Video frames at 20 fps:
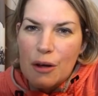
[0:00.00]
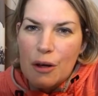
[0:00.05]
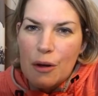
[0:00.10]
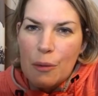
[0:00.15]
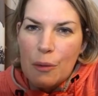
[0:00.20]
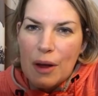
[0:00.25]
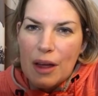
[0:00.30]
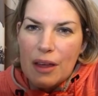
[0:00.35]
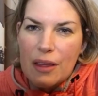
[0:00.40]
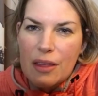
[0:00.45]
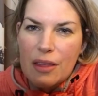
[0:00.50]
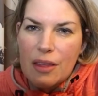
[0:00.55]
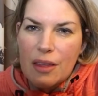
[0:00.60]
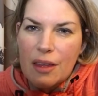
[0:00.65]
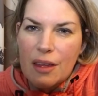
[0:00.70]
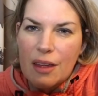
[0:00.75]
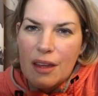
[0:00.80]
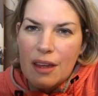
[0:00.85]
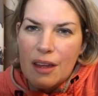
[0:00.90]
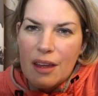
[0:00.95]
with
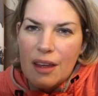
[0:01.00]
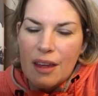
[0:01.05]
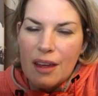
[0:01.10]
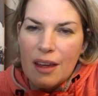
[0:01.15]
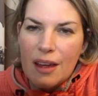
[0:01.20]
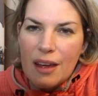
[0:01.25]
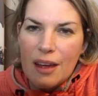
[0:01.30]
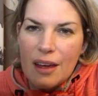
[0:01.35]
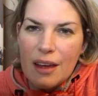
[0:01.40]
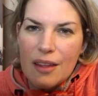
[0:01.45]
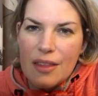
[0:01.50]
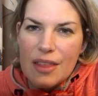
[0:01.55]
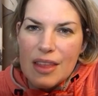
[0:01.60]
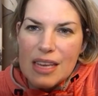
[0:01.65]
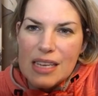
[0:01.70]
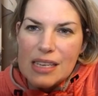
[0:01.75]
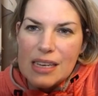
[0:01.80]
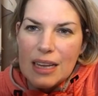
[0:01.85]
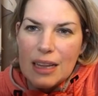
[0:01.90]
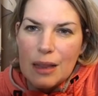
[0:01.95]

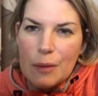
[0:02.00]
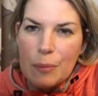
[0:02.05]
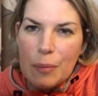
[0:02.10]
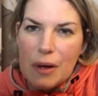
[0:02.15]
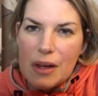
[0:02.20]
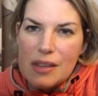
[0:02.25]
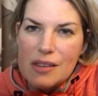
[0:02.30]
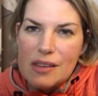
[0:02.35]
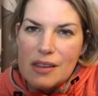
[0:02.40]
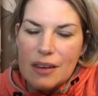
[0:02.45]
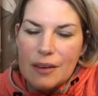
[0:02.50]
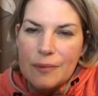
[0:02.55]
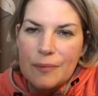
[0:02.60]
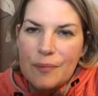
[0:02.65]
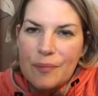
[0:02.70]
this little button.